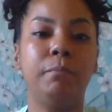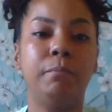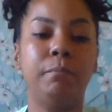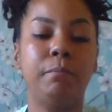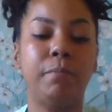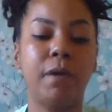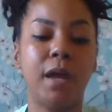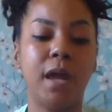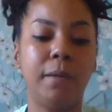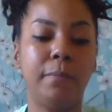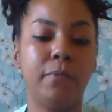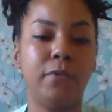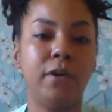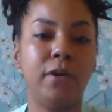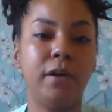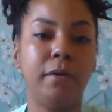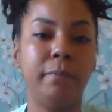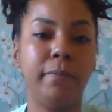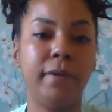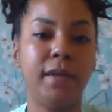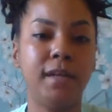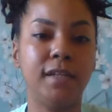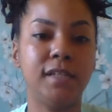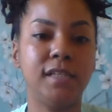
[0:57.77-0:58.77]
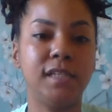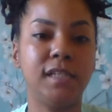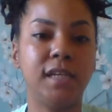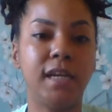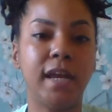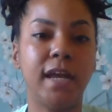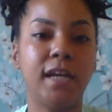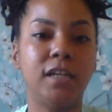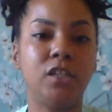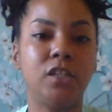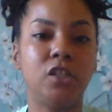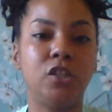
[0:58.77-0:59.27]
paper and pen
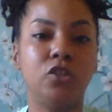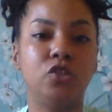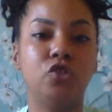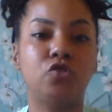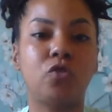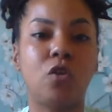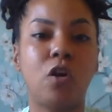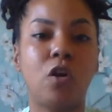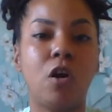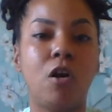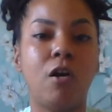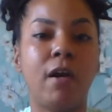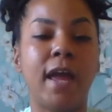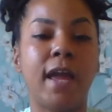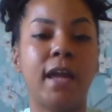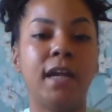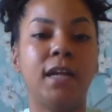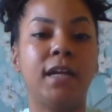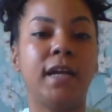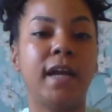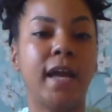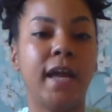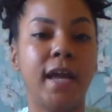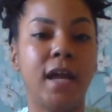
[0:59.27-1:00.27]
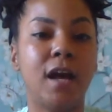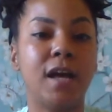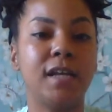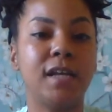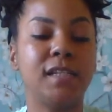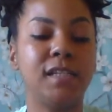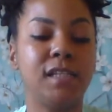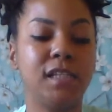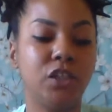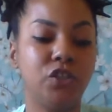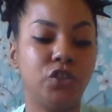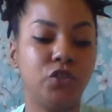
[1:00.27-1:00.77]
today to draw a
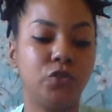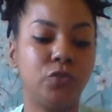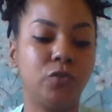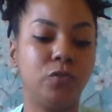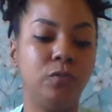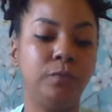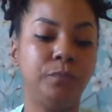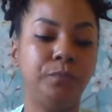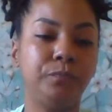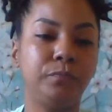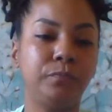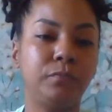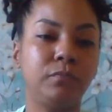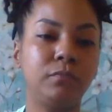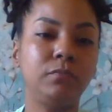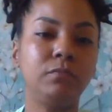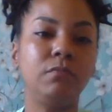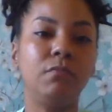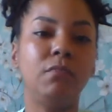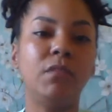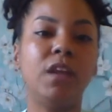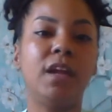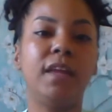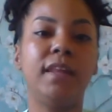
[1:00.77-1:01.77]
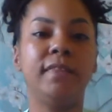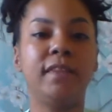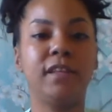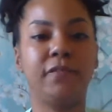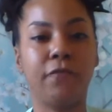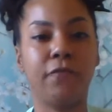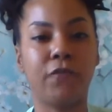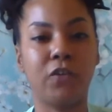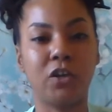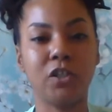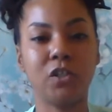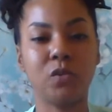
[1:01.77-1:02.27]
chaos sigil, and the
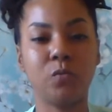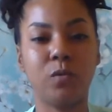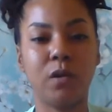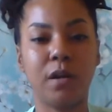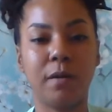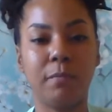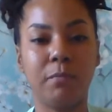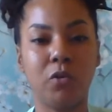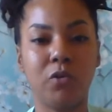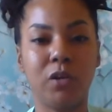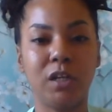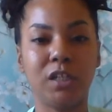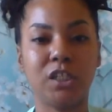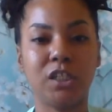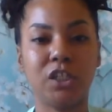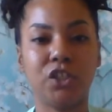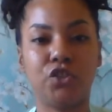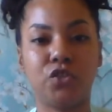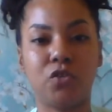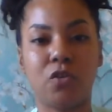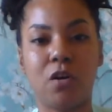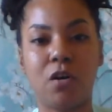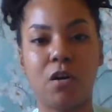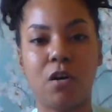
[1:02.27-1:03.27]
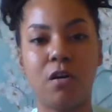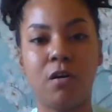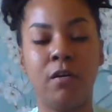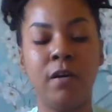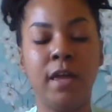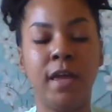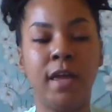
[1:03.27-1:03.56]
first one I'm going to draw